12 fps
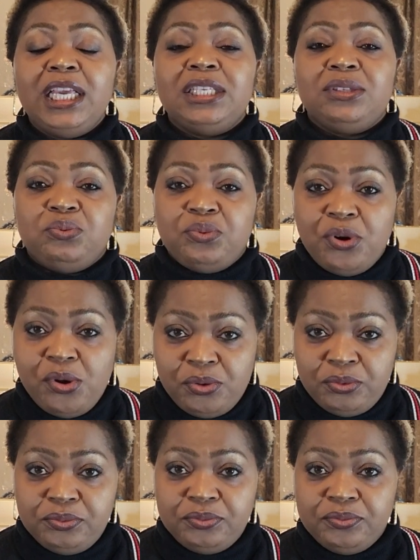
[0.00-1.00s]
is
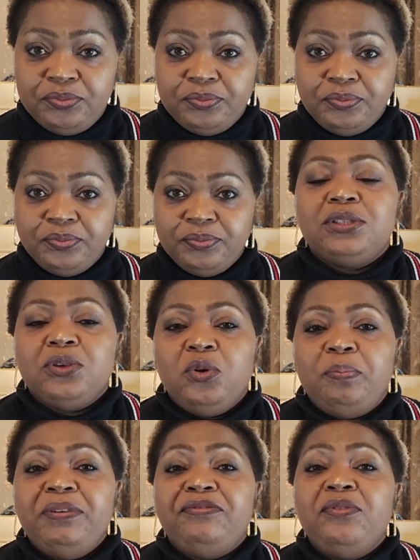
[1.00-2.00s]
wrong.
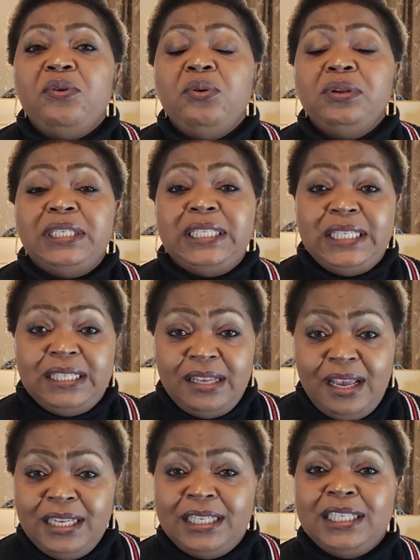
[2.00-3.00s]
So before
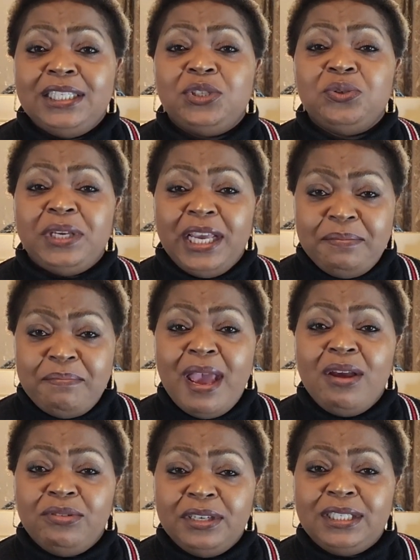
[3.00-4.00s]
deciding to get
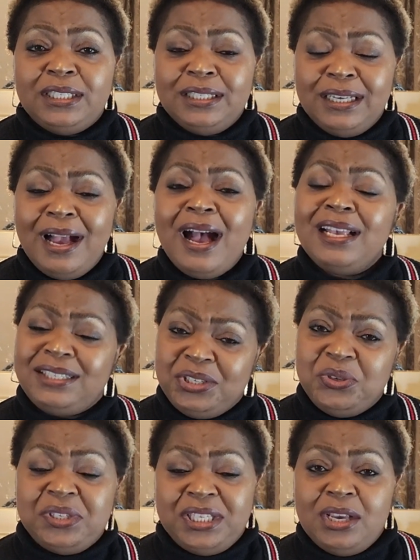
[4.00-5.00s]
married,
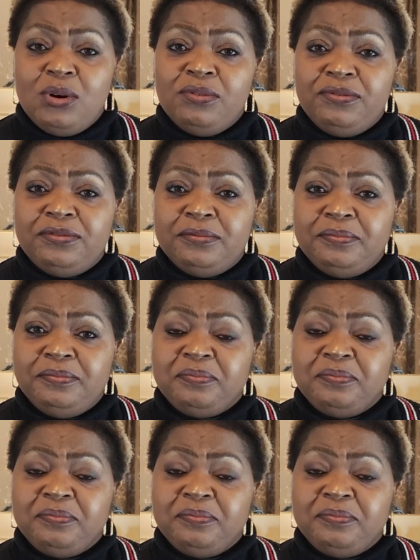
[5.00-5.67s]
ask yourself,